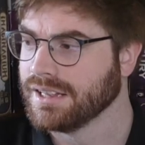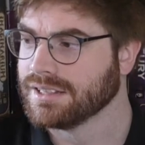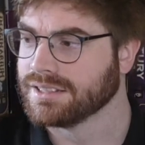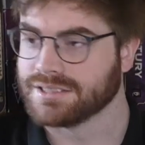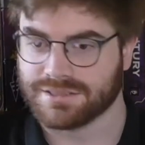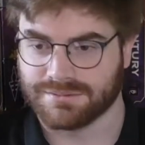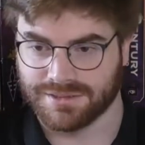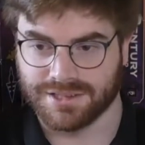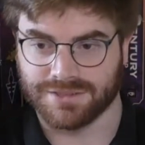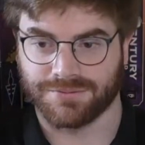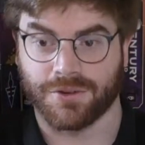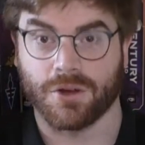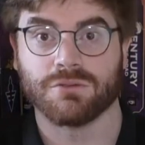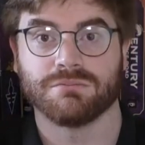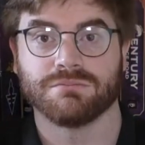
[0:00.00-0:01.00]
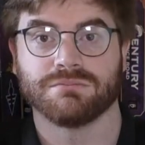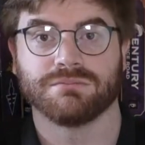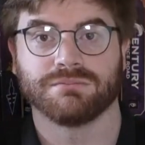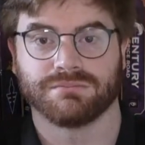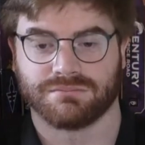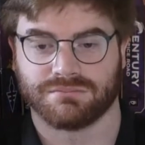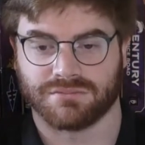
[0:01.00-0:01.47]
These foam,
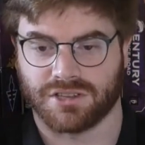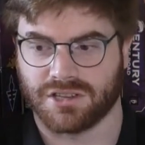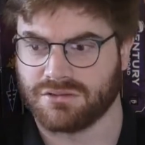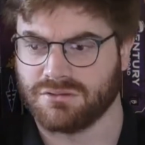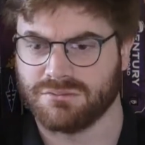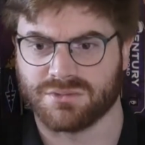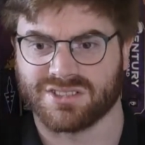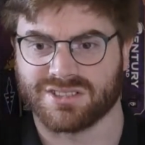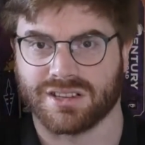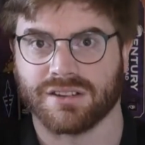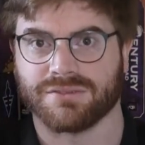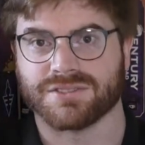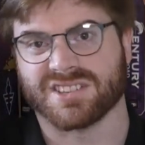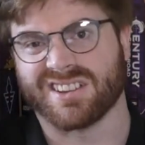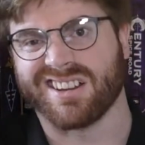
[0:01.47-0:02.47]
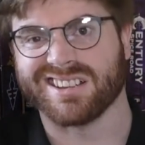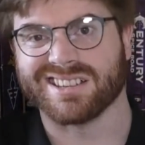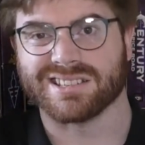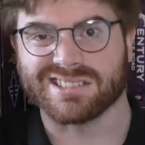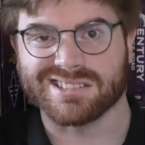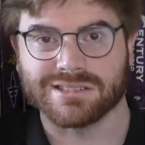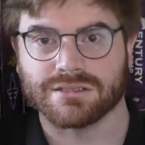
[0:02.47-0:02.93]
kind of almost life
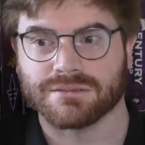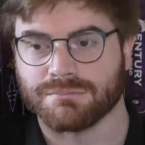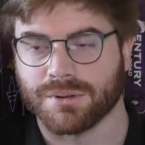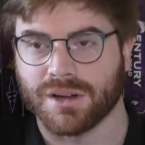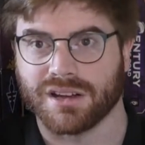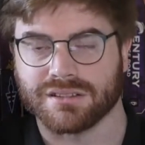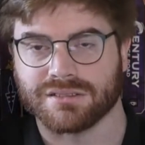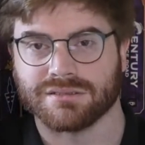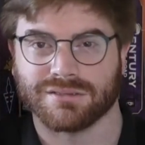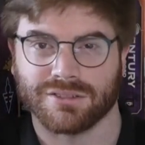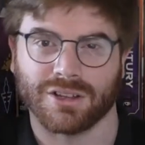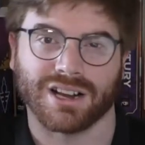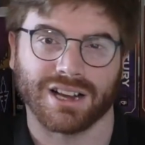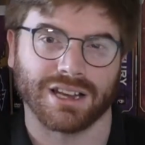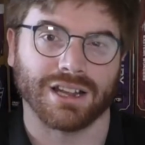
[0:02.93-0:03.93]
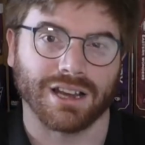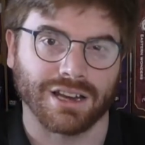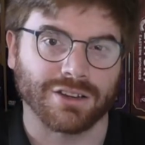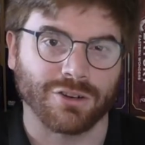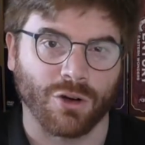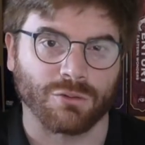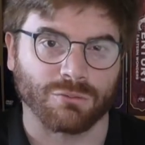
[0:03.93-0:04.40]
size, but clearly
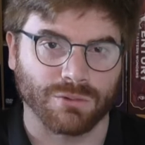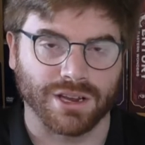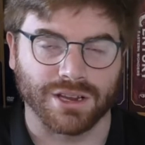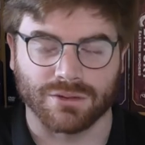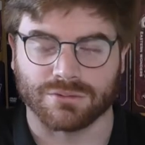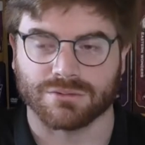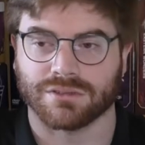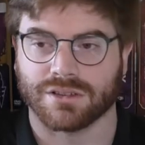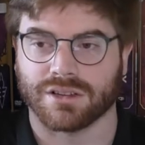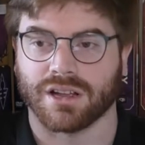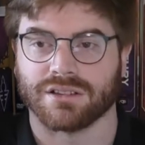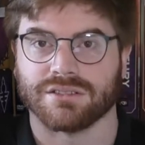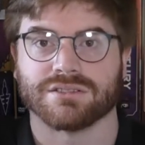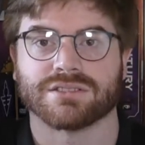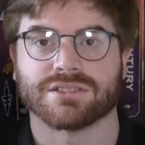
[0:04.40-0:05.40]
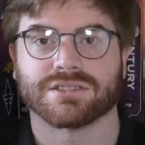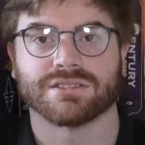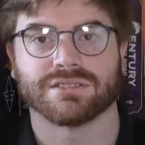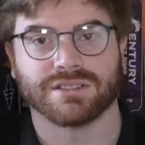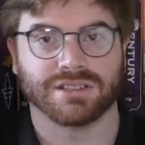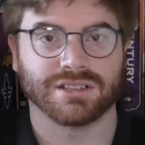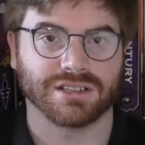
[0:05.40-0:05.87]
not real guns
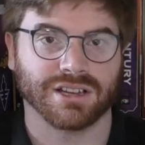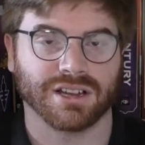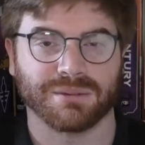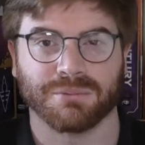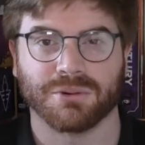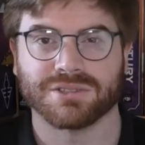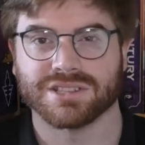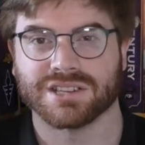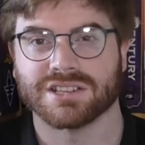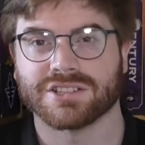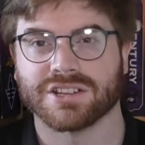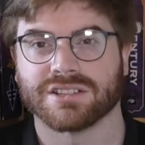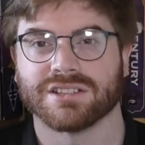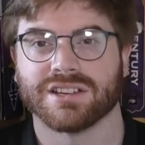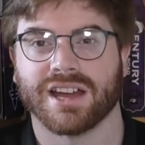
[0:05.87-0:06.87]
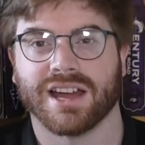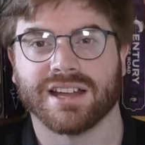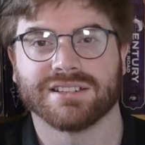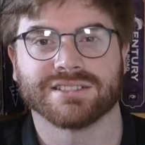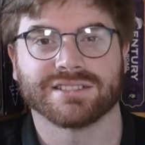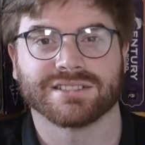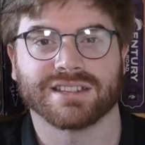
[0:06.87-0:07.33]
that you're kind of pointing at each other.
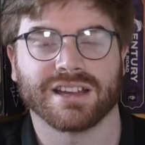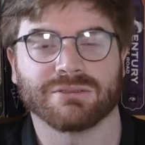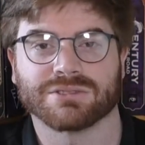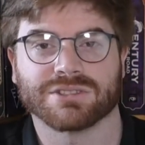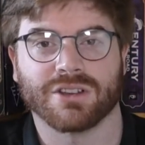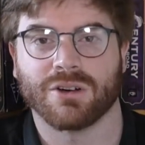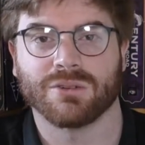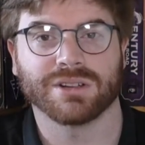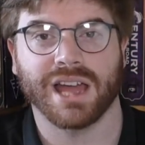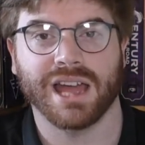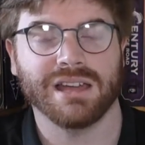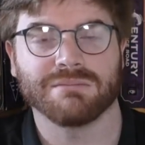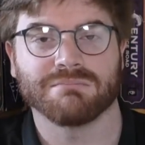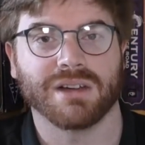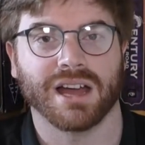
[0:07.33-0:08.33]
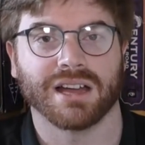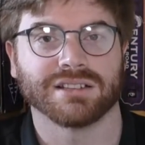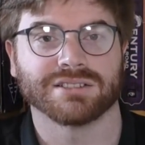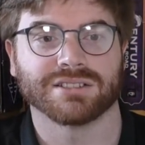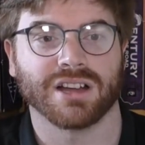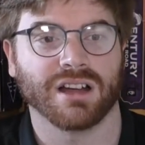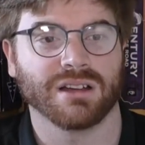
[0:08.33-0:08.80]
And that was the whole game.
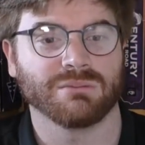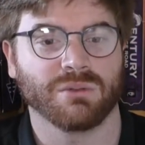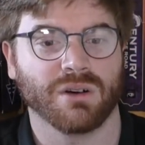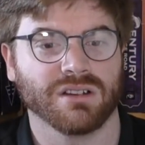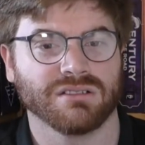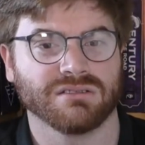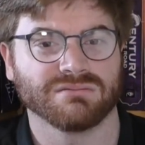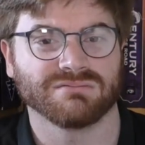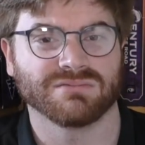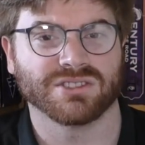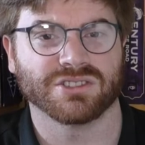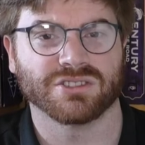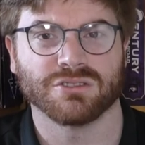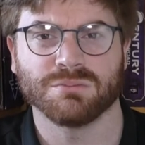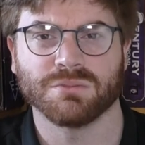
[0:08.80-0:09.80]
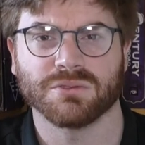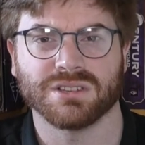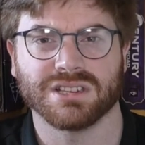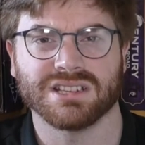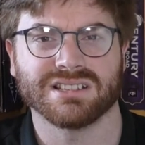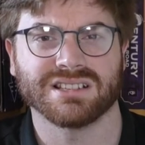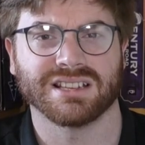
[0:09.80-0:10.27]
And I won super
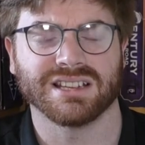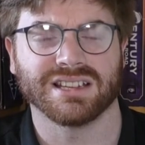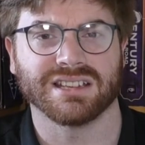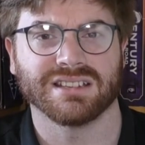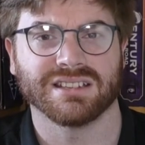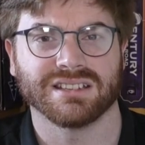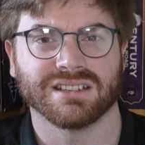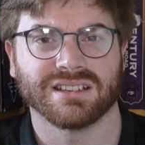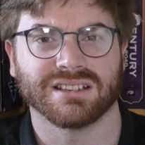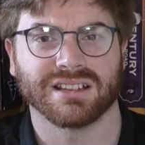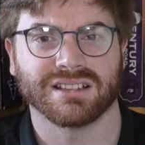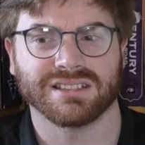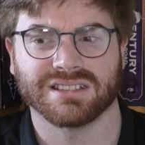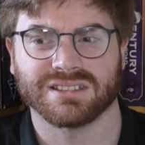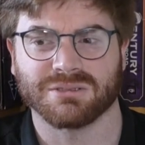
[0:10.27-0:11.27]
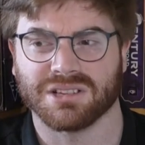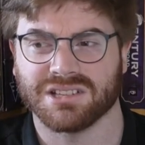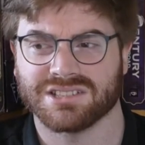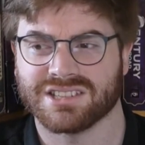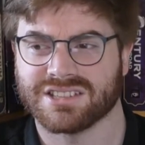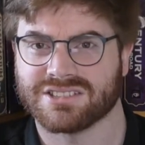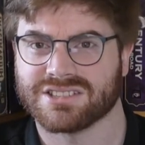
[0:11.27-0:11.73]
easily. I think there were like
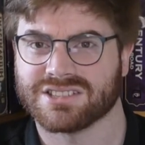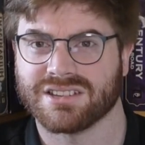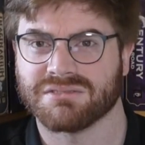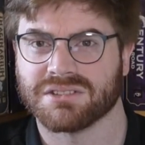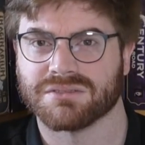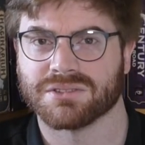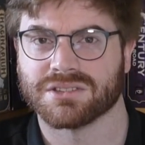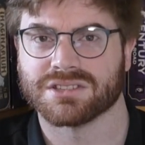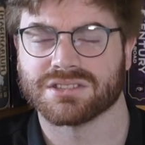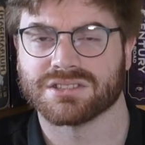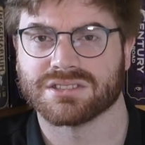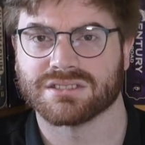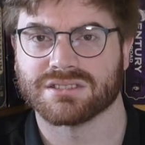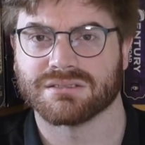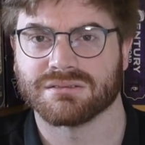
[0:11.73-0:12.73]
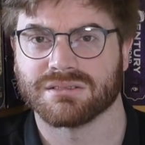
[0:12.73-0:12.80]
6 or 7 of us.